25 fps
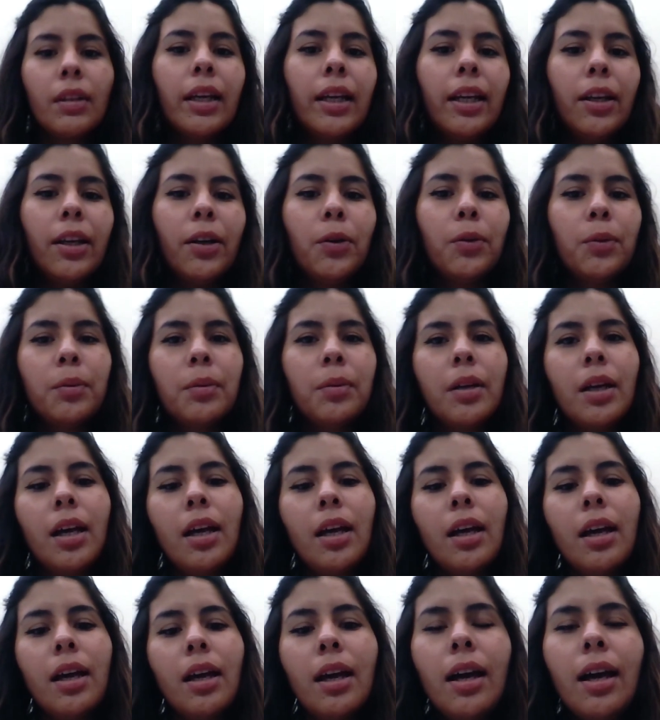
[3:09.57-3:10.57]
Hello,
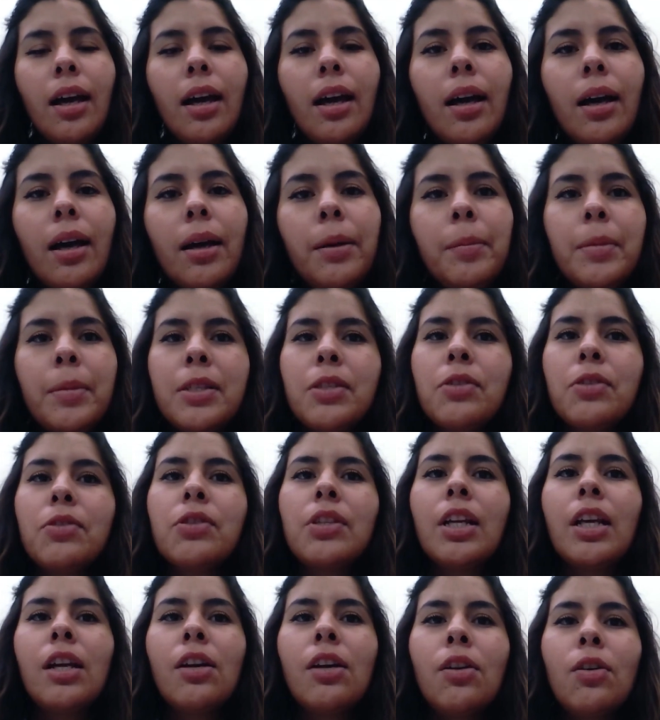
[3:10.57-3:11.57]
I'm
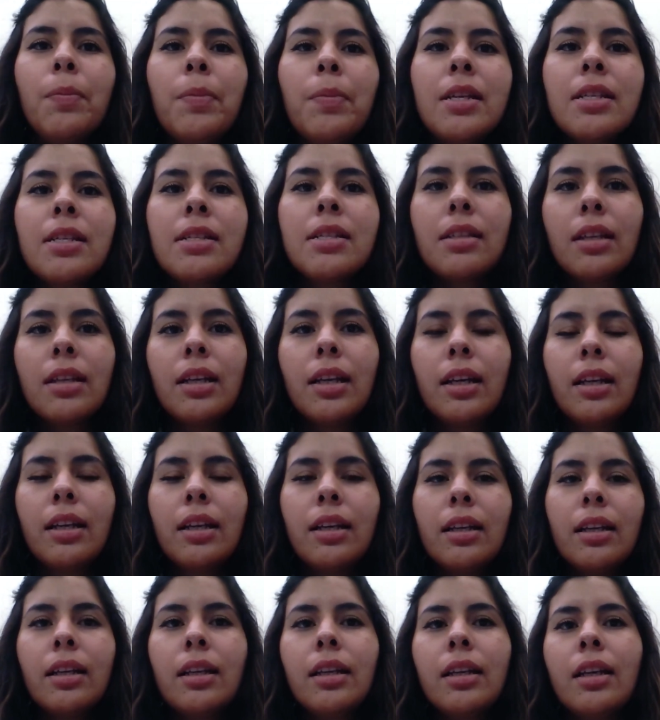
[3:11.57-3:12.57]
Susana Lopez,
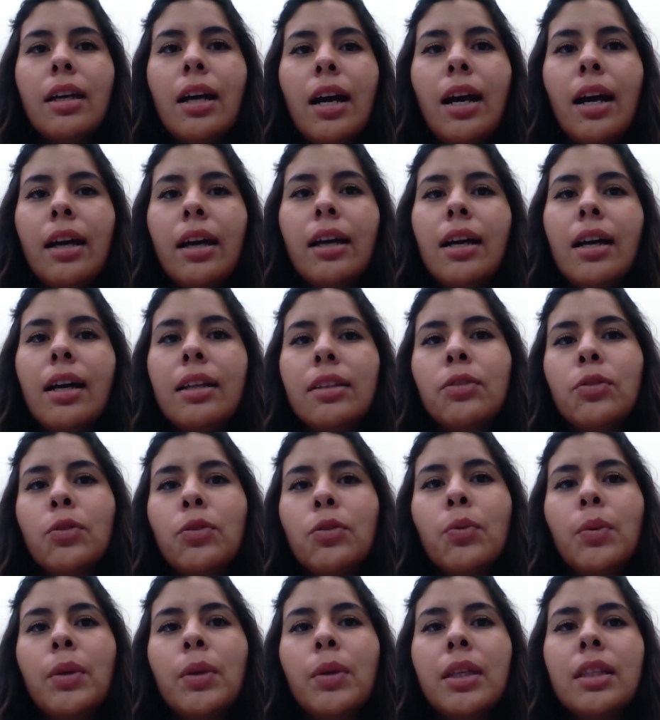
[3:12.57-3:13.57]
and I had
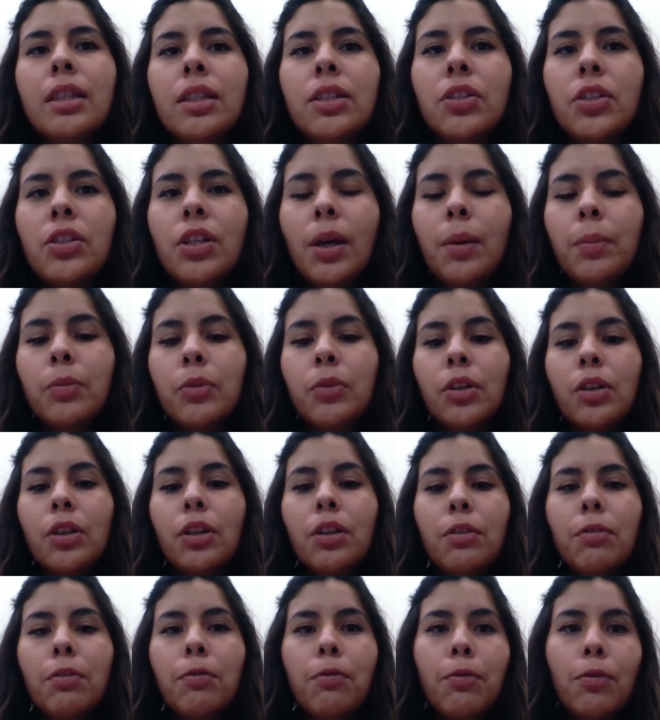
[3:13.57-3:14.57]
to read the
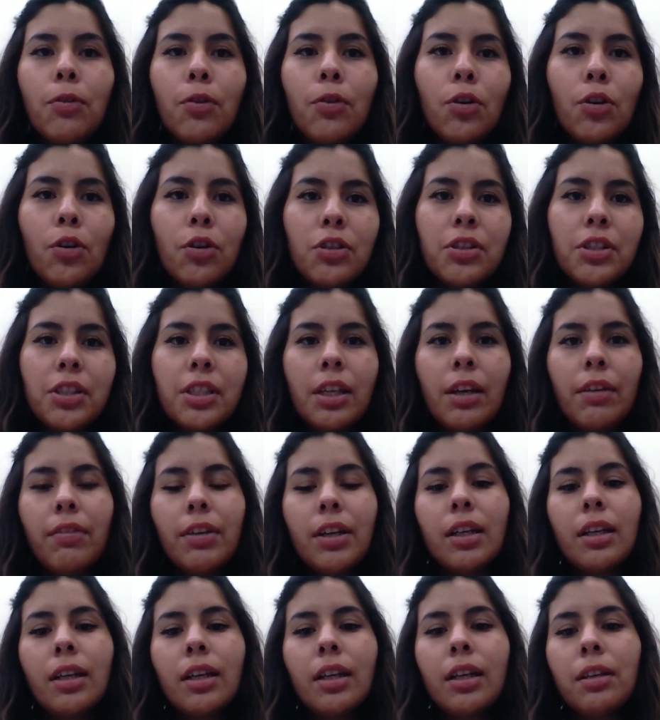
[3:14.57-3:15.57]
chapter 4,
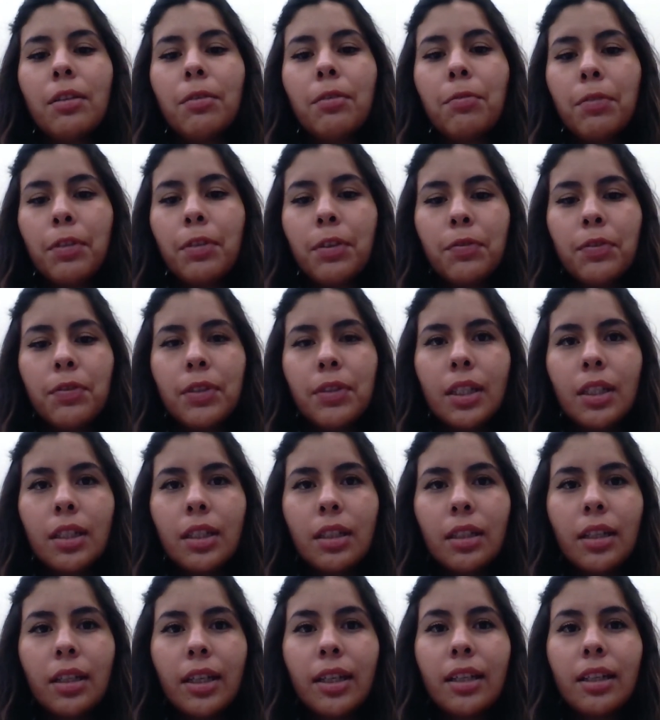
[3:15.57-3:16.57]
7, and
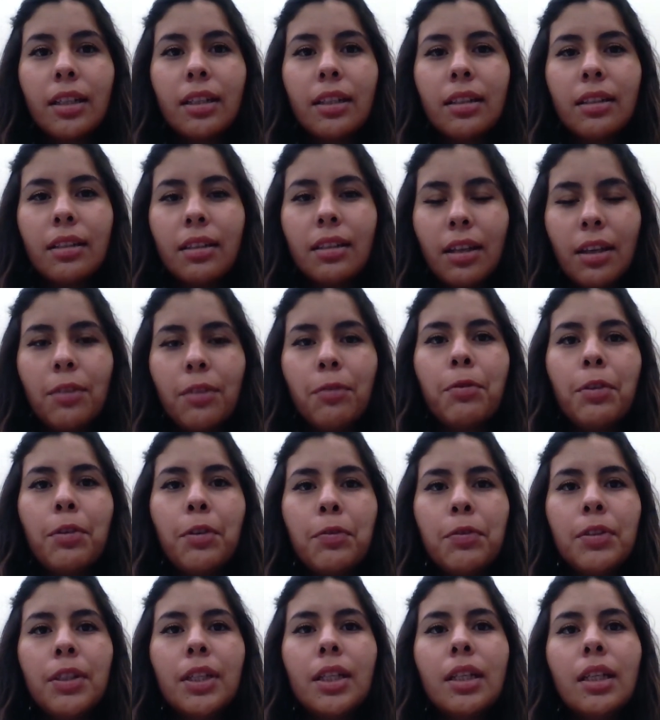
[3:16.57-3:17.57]
15. And
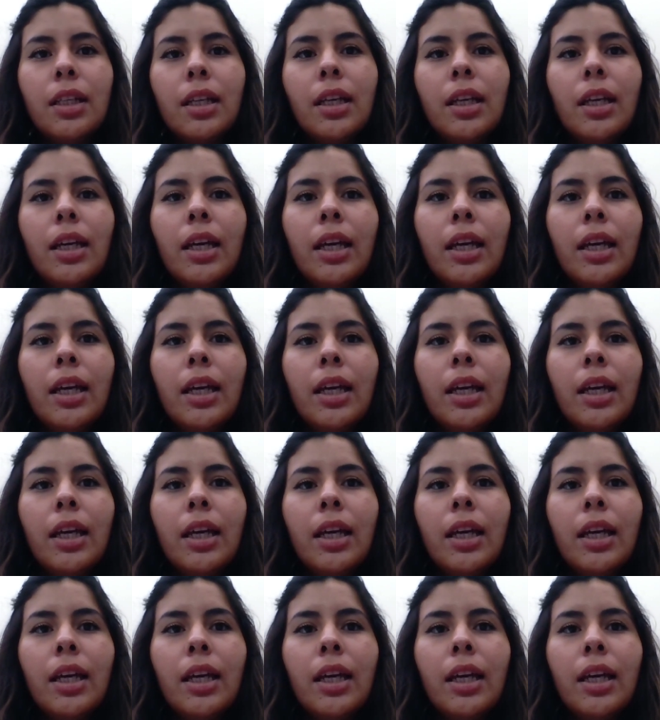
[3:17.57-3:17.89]
15.